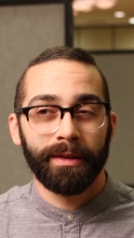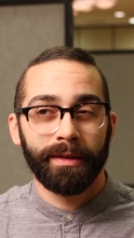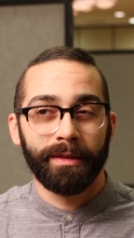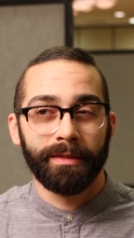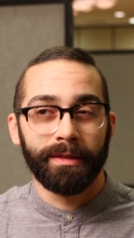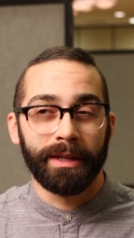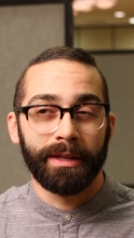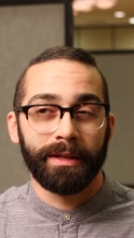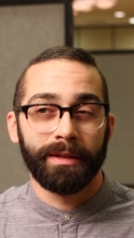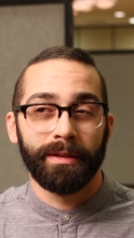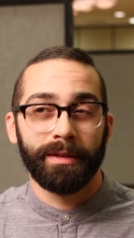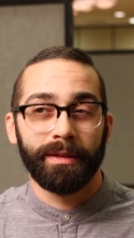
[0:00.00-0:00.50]

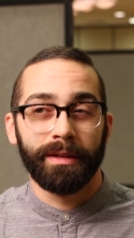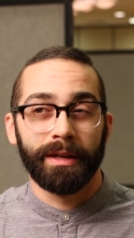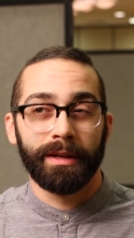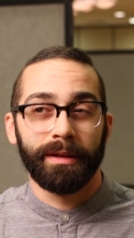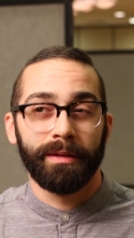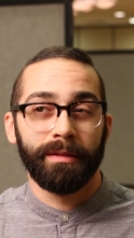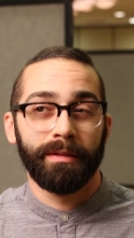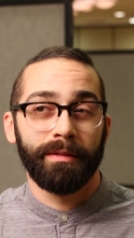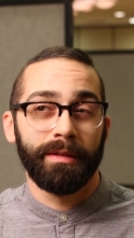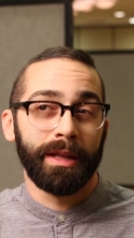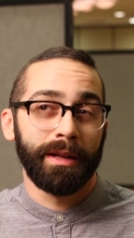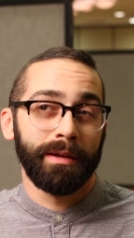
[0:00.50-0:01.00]
than
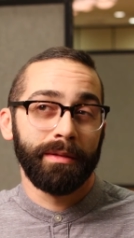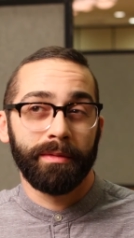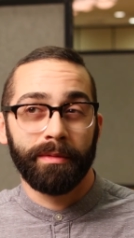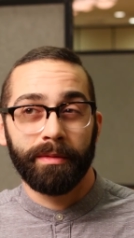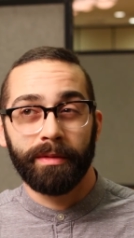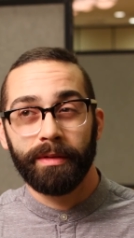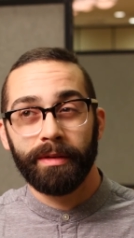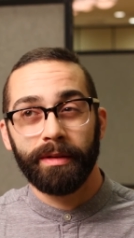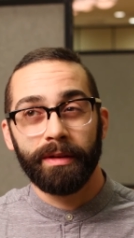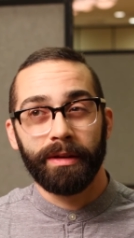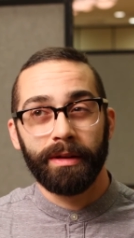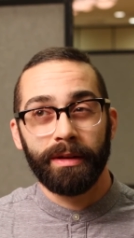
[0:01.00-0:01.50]
than
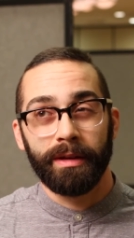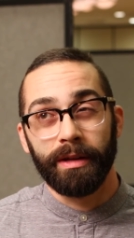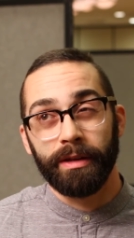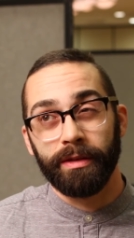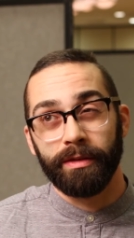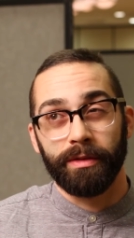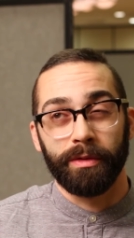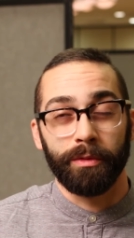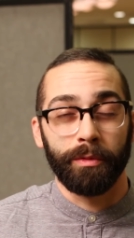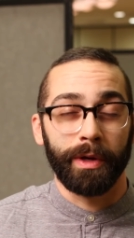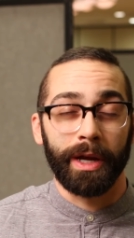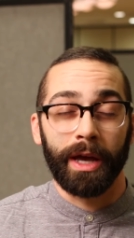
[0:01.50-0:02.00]
than
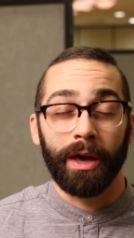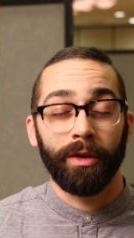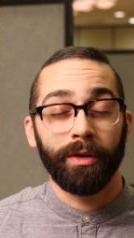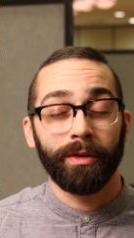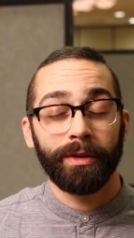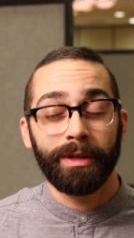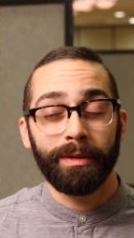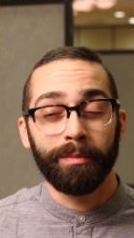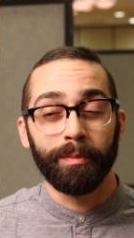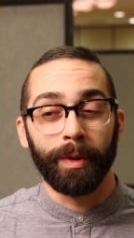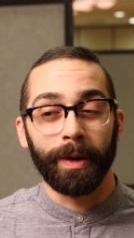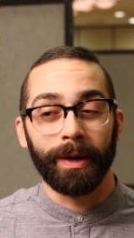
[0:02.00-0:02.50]
is the
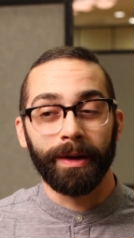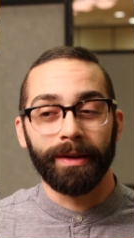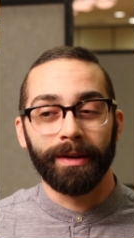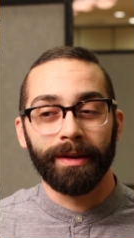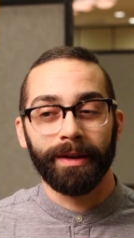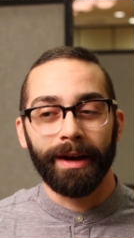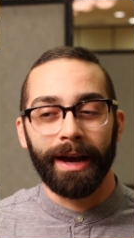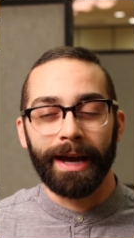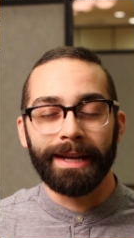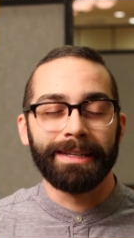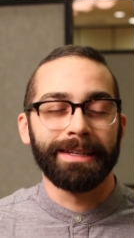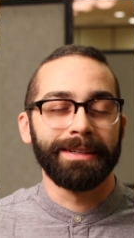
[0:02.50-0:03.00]
reality but
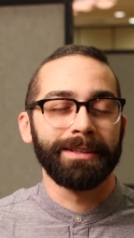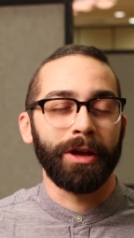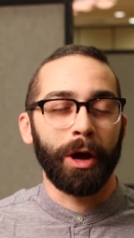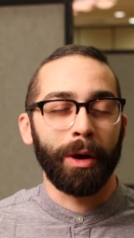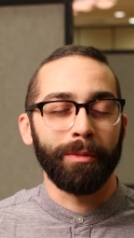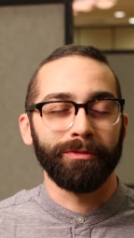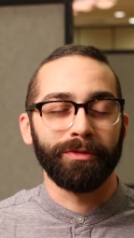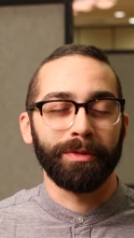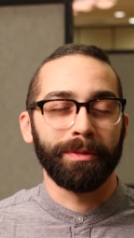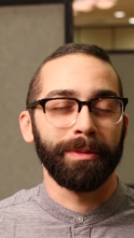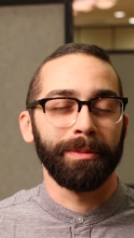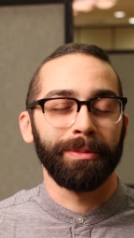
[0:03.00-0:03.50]
I did
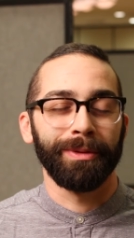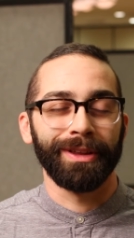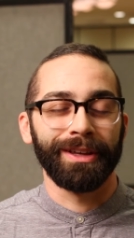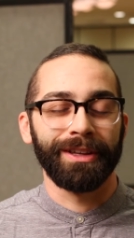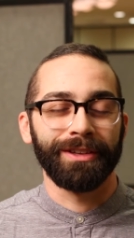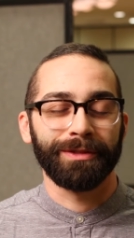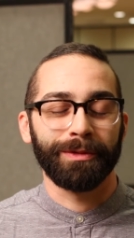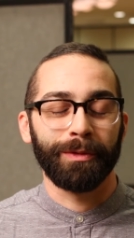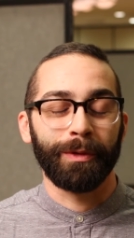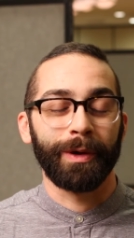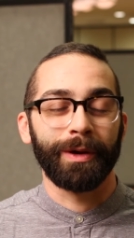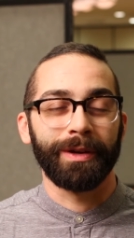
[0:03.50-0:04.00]
come from a
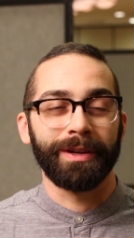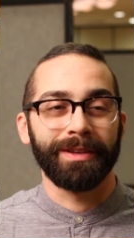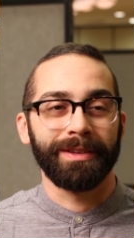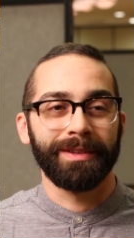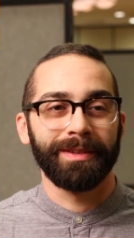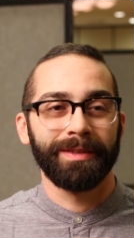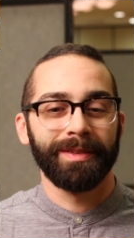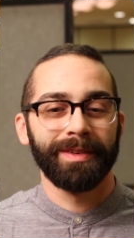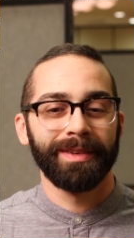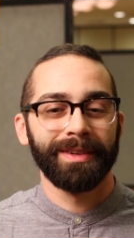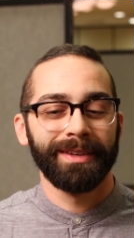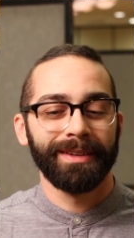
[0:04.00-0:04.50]
place where
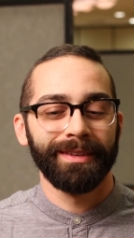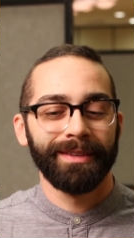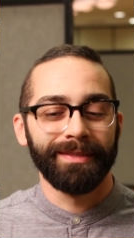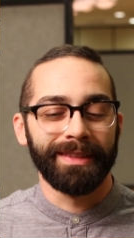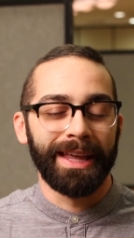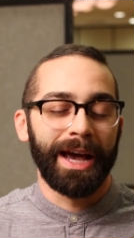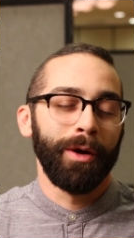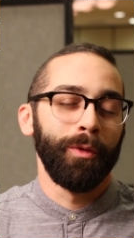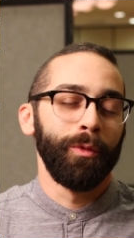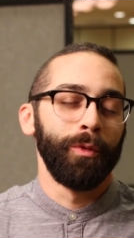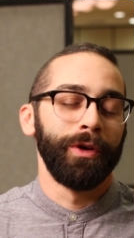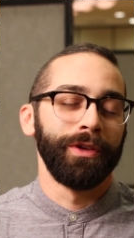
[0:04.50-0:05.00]
it,
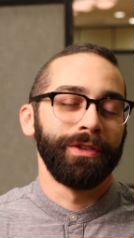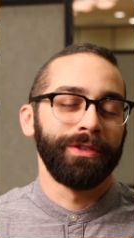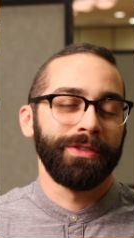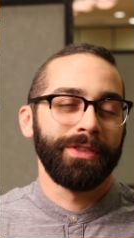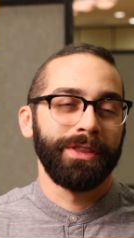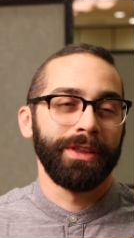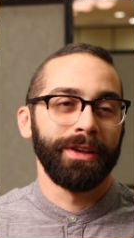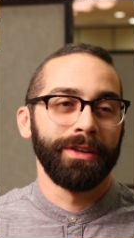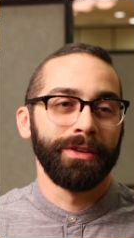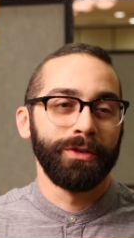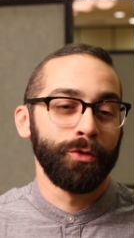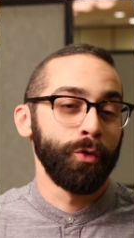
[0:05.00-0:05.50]
that was
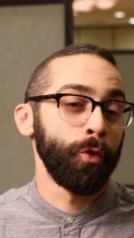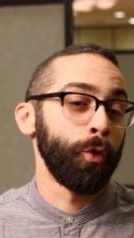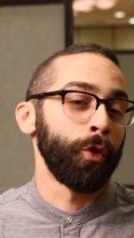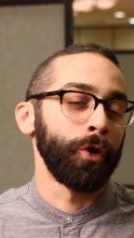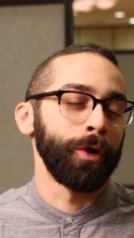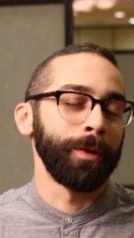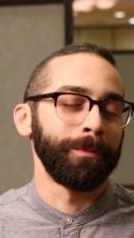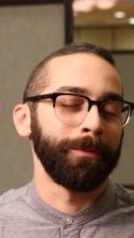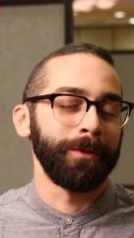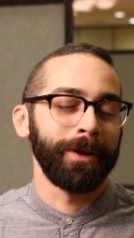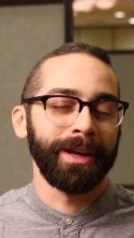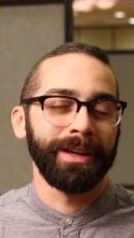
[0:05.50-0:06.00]
the
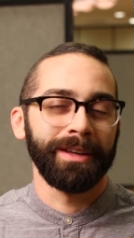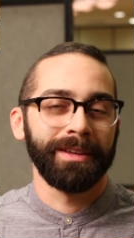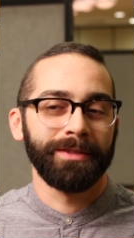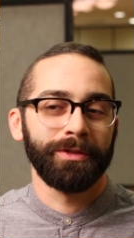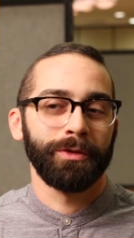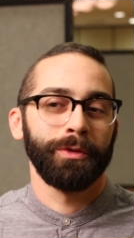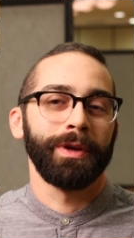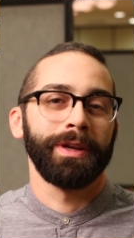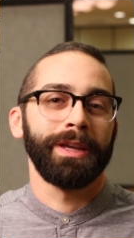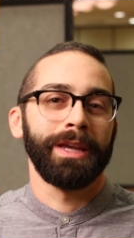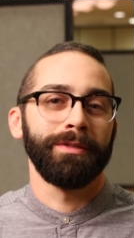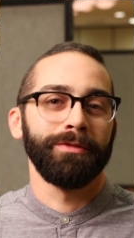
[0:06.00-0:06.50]
norm right
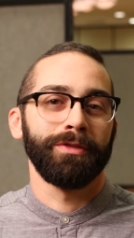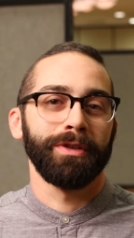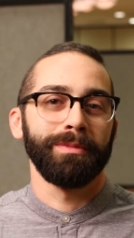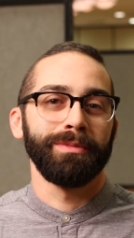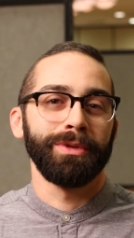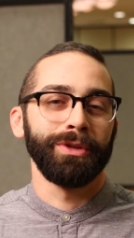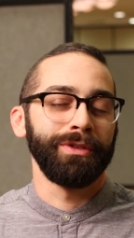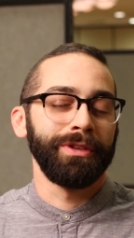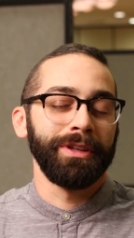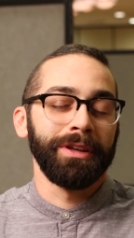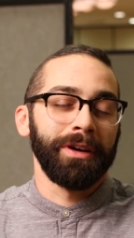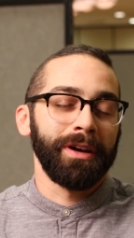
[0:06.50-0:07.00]
so I came
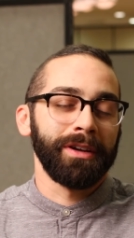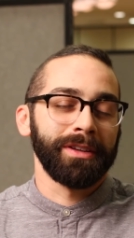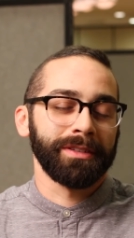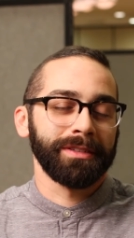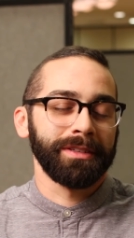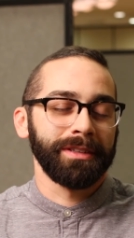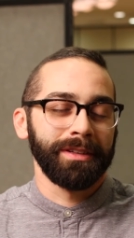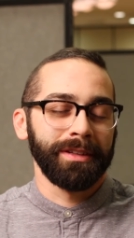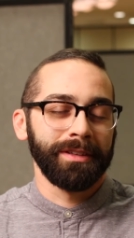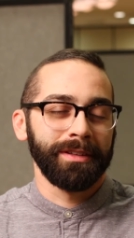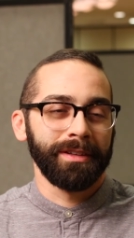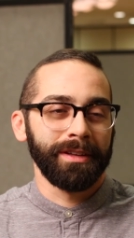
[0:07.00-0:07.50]
from UT
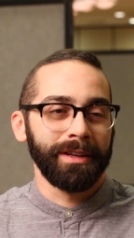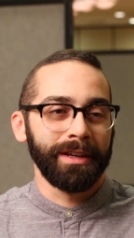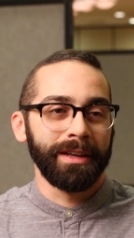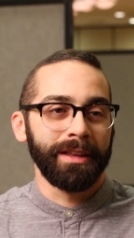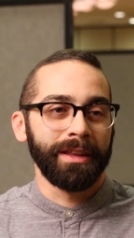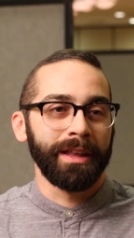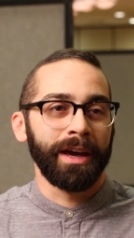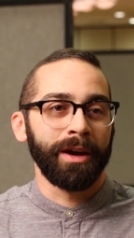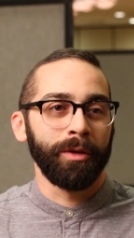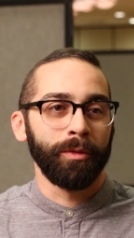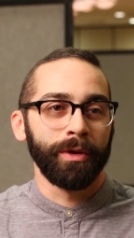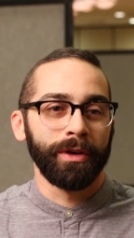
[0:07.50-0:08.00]
Austin
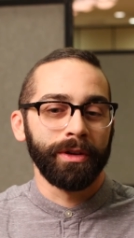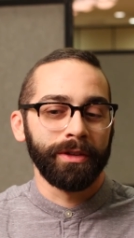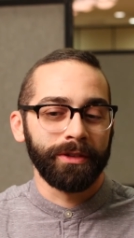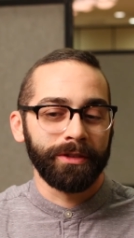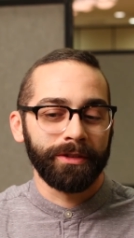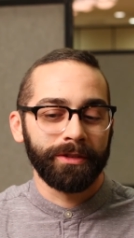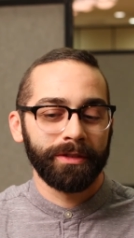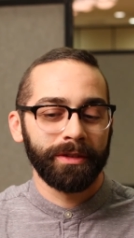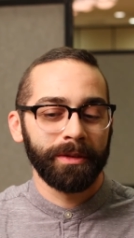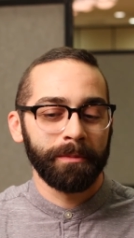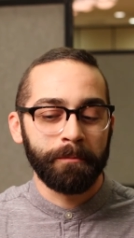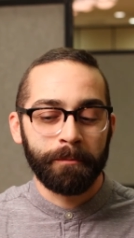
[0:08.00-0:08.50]
and that
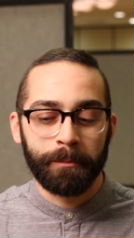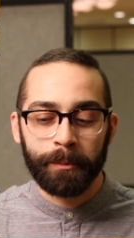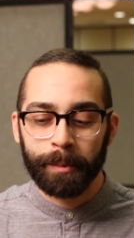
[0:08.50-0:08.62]
was